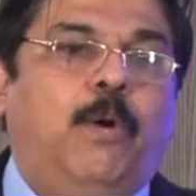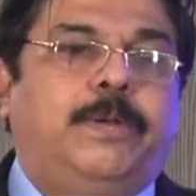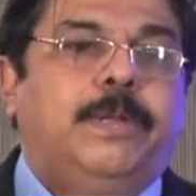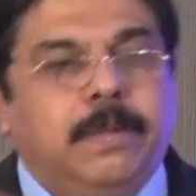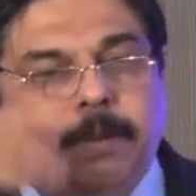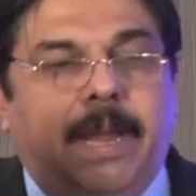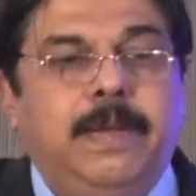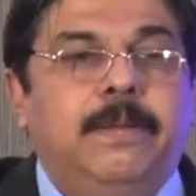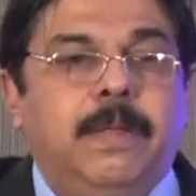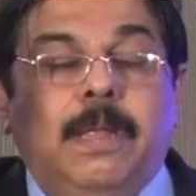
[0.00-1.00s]
out.
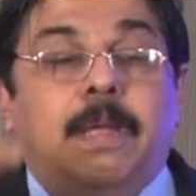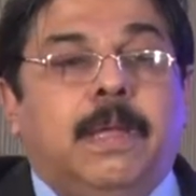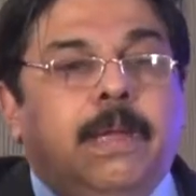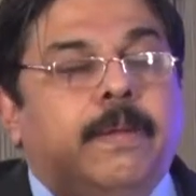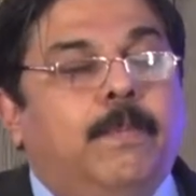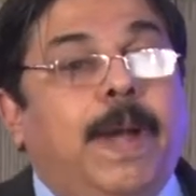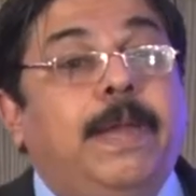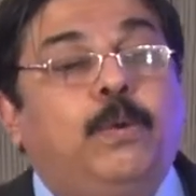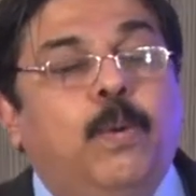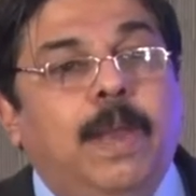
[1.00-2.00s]
And
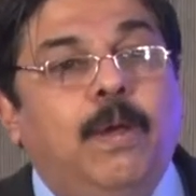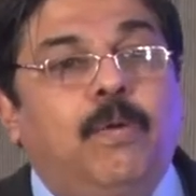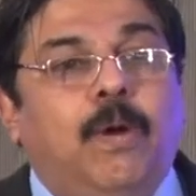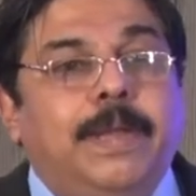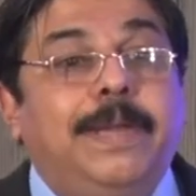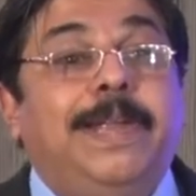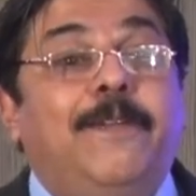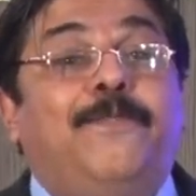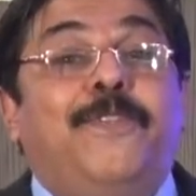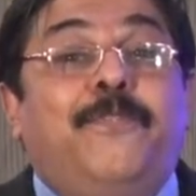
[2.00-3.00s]
by 12 o'clock, he
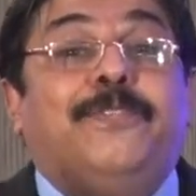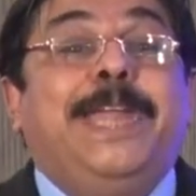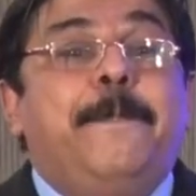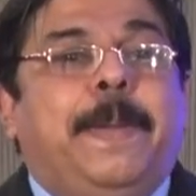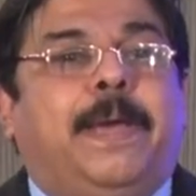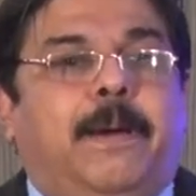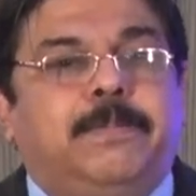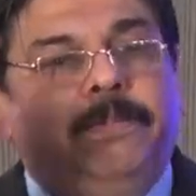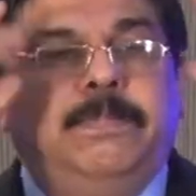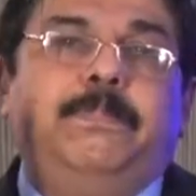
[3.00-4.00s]
did 50
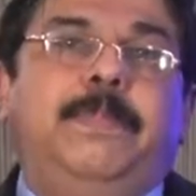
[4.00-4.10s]
pickups.